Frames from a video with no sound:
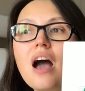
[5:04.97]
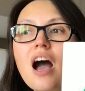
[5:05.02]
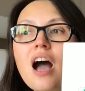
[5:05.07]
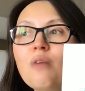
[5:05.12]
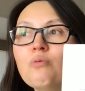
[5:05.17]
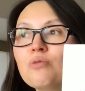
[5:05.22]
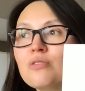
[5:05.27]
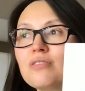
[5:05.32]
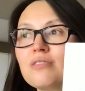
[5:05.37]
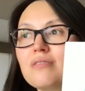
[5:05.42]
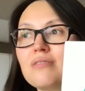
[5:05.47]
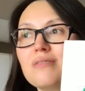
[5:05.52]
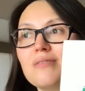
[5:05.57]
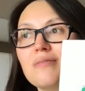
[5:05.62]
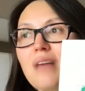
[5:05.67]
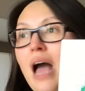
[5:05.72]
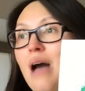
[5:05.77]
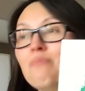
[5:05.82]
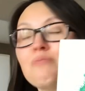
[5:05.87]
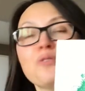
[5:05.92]
I was
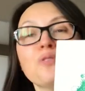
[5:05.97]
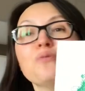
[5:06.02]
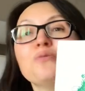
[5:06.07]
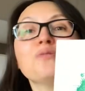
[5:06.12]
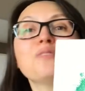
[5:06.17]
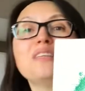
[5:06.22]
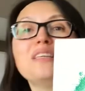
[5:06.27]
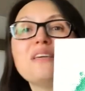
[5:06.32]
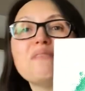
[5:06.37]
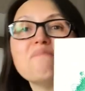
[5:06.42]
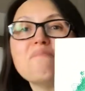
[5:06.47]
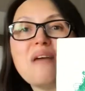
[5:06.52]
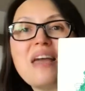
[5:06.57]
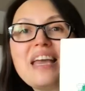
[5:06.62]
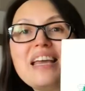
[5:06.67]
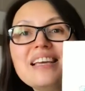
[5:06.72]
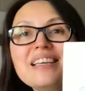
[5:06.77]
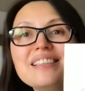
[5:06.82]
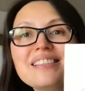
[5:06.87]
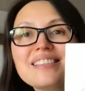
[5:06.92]
absolutely
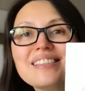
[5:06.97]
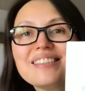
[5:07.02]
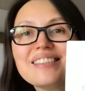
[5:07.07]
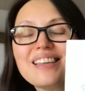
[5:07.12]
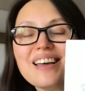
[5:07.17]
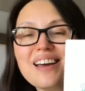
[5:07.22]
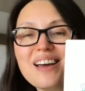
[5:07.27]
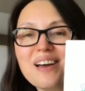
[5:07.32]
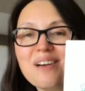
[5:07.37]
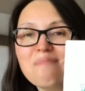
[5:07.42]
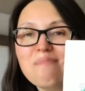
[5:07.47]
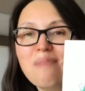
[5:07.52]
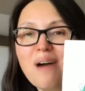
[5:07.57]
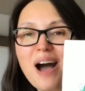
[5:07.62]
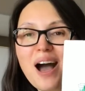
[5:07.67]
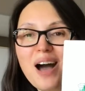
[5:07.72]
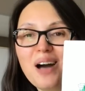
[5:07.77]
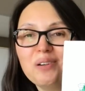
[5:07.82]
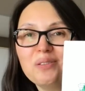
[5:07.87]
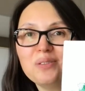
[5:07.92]
amazed
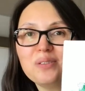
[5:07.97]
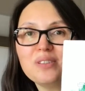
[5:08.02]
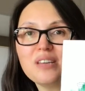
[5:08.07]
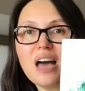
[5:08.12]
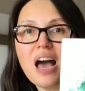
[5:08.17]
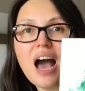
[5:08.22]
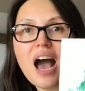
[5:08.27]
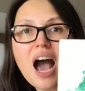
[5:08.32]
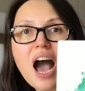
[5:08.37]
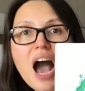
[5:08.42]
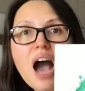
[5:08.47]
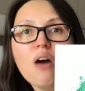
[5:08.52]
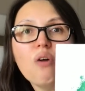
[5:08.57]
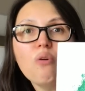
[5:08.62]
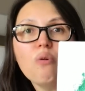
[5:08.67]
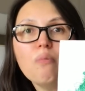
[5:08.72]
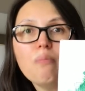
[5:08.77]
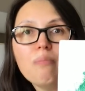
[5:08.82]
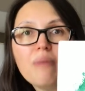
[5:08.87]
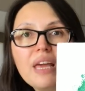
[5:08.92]
about
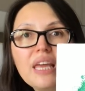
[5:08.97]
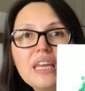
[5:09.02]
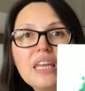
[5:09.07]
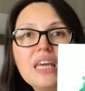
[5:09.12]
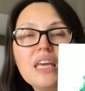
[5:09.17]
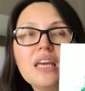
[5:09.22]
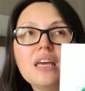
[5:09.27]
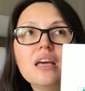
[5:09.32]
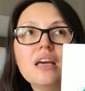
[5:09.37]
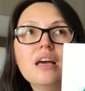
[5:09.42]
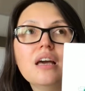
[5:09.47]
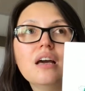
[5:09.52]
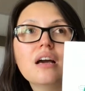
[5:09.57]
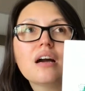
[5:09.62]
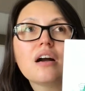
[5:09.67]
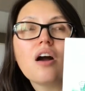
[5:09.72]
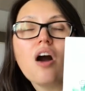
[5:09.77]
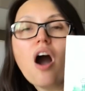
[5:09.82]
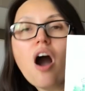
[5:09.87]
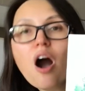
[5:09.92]
how many
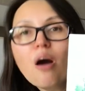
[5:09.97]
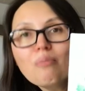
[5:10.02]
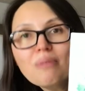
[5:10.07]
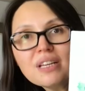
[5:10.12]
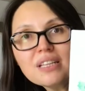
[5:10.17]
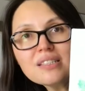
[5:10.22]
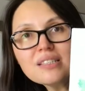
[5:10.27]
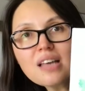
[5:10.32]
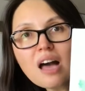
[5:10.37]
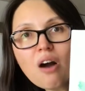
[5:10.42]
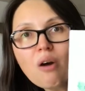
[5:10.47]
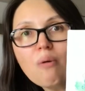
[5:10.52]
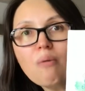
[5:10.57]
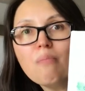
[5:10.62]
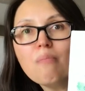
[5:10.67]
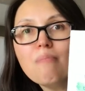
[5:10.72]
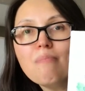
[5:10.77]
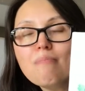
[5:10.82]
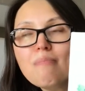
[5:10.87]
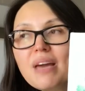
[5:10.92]
comments, how
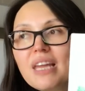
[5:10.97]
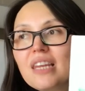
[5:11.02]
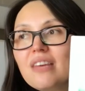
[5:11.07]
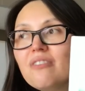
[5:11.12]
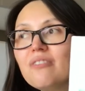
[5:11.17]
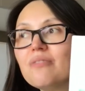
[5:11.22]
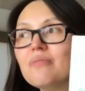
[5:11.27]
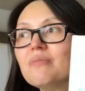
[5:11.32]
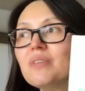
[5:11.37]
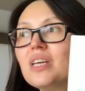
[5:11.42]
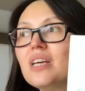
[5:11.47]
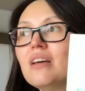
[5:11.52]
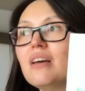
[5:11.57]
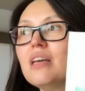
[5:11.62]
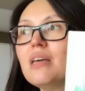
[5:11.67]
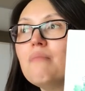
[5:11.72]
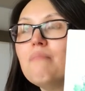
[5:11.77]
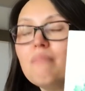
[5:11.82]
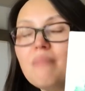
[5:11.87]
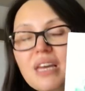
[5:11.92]
many
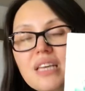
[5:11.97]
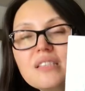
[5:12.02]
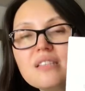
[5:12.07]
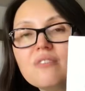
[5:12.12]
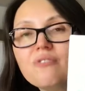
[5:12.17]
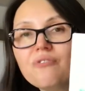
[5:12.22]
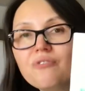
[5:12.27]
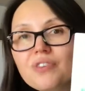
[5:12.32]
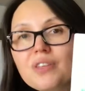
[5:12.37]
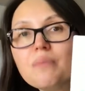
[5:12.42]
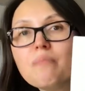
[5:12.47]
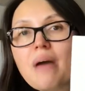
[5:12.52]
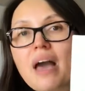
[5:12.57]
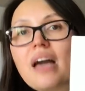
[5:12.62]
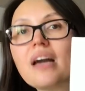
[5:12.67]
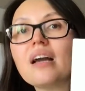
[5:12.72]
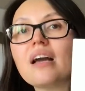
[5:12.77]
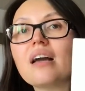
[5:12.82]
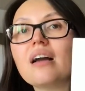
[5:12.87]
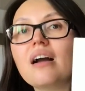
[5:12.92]
amazing
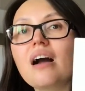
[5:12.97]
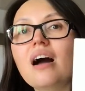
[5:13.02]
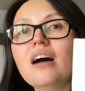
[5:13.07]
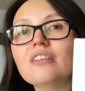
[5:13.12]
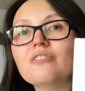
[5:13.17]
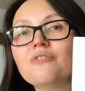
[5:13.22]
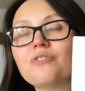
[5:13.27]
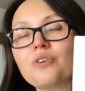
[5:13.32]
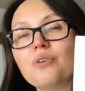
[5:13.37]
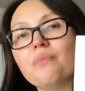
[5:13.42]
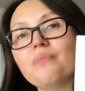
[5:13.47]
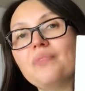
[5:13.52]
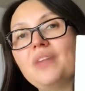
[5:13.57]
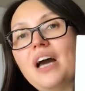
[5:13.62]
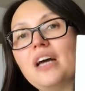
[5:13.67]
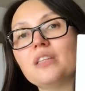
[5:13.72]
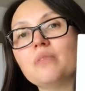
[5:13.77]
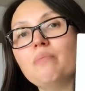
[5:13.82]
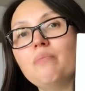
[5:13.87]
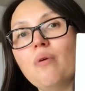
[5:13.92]
feedback I got from
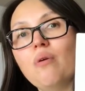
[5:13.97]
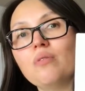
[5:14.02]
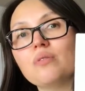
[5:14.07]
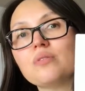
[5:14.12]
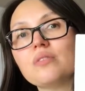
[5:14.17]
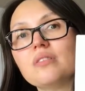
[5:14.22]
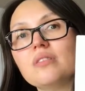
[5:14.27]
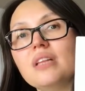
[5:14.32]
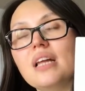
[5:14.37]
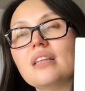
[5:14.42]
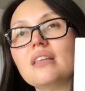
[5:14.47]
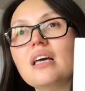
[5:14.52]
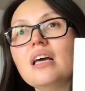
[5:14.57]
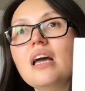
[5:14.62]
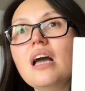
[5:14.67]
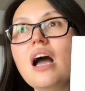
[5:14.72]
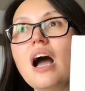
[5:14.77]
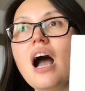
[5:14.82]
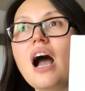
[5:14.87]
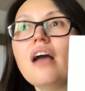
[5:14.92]
that post. That
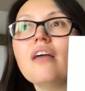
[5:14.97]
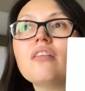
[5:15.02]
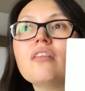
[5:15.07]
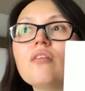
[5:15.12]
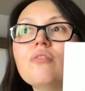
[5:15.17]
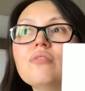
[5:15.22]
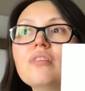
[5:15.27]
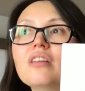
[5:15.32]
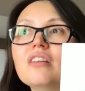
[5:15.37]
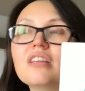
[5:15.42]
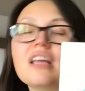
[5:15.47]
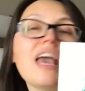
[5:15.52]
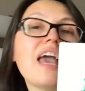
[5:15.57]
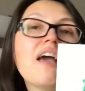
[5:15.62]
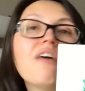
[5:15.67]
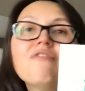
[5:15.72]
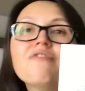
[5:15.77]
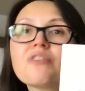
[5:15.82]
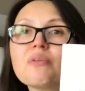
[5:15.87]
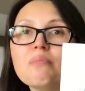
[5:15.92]
I thought that
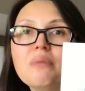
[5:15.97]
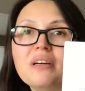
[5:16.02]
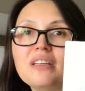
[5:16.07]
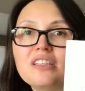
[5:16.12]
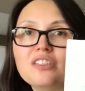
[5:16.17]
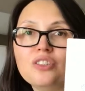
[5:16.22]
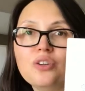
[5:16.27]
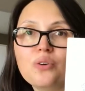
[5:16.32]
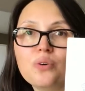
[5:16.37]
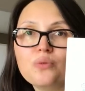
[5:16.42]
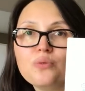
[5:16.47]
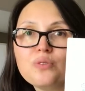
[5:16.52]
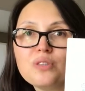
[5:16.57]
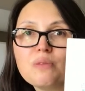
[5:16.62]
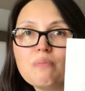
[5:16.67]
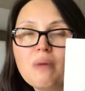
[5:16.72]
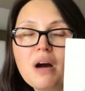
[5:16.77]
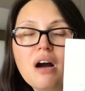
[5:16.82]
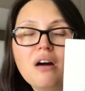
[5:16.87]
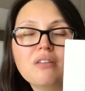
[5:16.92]
everybody knows
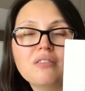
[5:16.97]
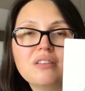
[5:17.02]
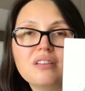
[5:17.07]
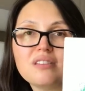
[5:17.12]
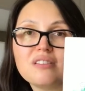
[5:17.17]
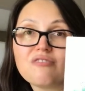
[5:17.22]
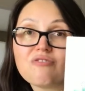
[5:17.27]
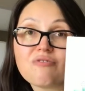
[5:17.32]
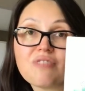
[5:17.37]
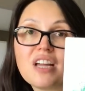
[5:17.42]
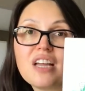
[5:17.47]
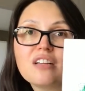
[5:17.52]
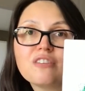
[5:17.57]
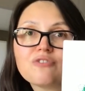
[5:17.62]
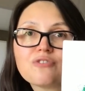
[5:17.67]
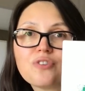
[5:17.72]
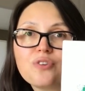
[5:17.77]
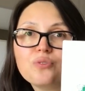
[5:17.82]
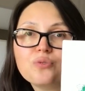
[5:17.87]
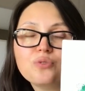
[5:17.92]
about this
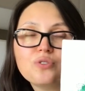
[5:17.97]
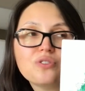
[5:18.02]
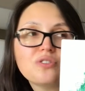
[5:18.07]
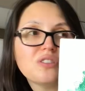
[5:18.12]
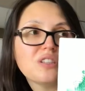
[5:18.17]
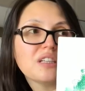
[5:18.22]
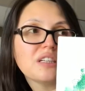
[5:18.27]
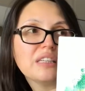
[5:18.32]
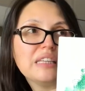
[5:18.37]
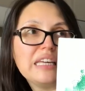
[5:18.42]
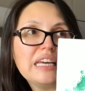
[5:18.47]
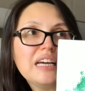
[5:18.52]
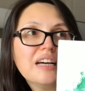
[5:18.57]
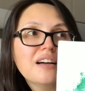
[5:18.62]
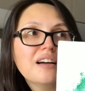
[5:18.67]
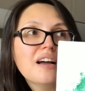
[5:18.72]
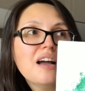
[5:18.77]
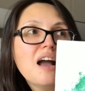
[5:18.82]
railroad technique